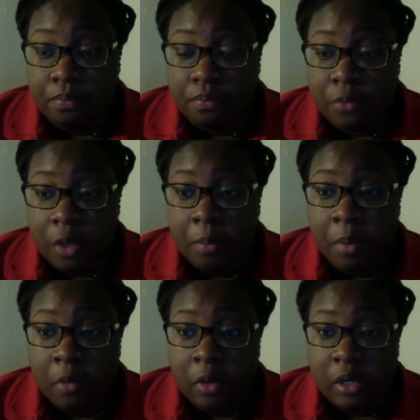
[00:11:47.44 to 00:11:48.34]

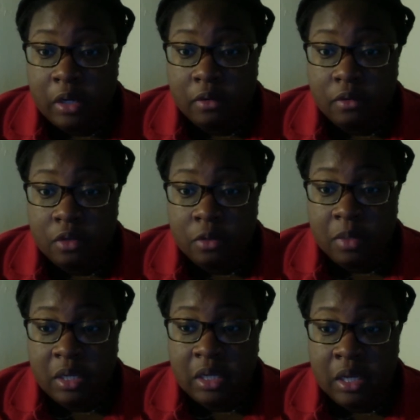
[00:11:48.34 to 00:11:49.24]
component to
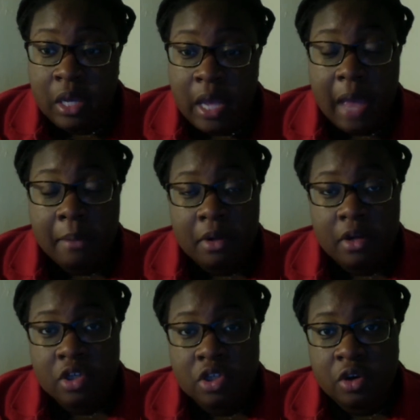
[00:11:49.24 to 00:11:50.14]
be
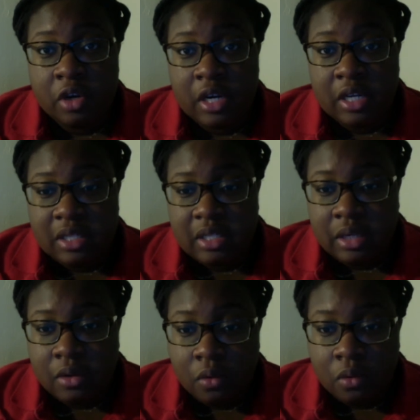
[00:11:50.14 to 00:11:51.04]
administered in a
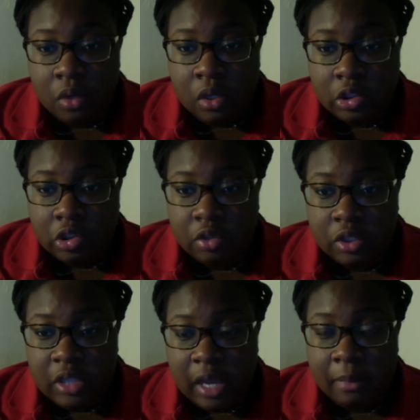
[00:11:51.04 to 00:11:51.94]
single strength
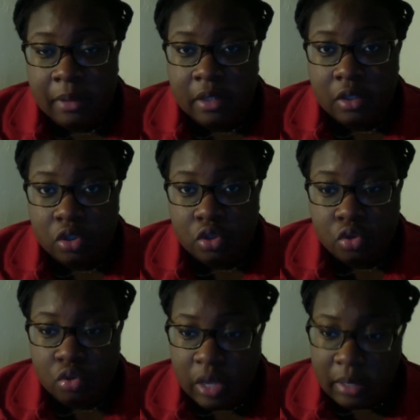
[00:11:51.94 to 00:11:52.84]
tablet
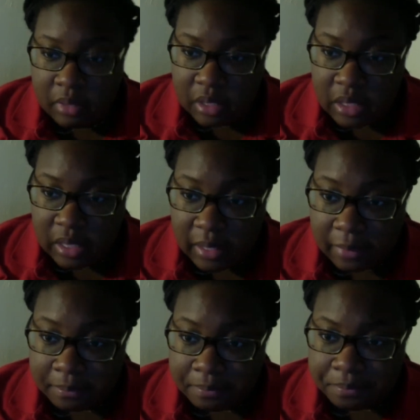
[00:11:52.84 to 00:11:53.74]
2 times a day.
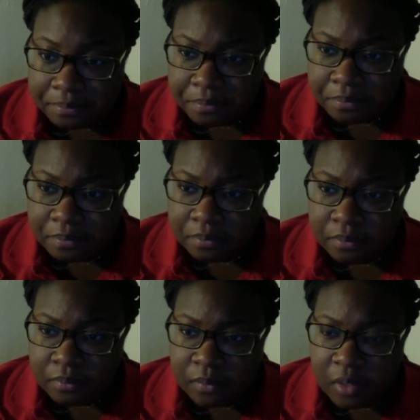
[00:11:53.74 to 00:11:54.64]

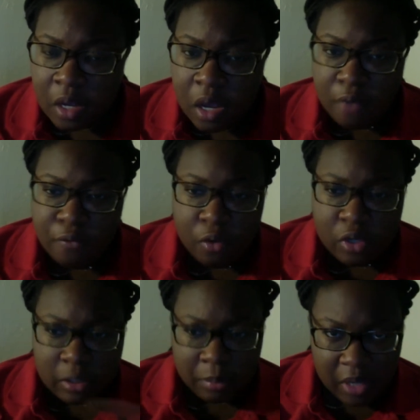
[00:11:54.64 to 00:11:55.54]
Of course,
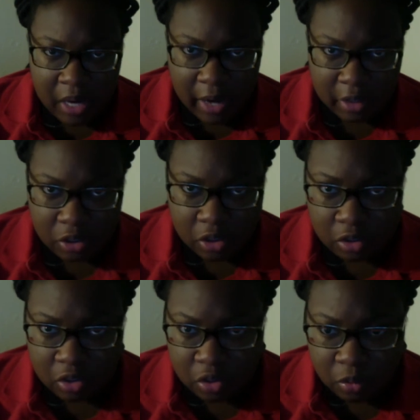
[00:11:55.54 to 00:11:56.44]
the pediatric
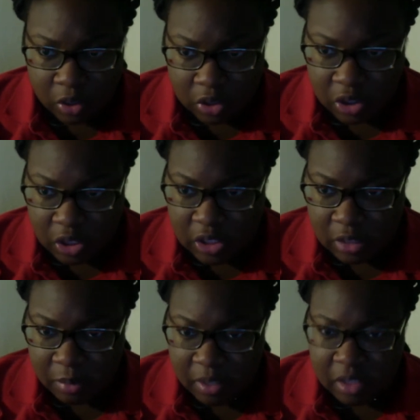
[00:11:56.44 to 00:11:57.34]
doses were
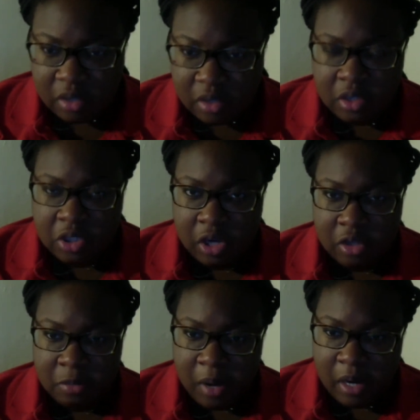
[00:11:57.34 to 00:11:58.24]
adjusted based on the child's
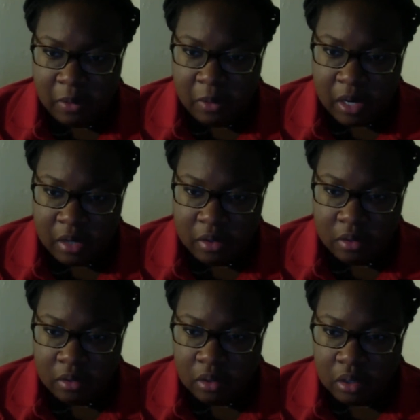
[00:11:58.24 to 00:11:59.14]
body weight,
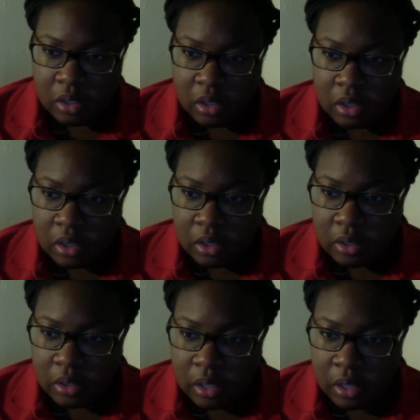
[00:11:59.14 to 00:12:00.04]

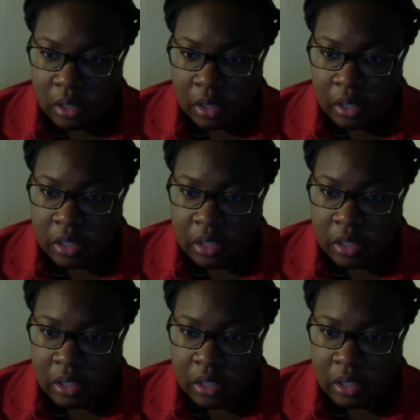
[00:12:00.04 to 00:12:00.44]
and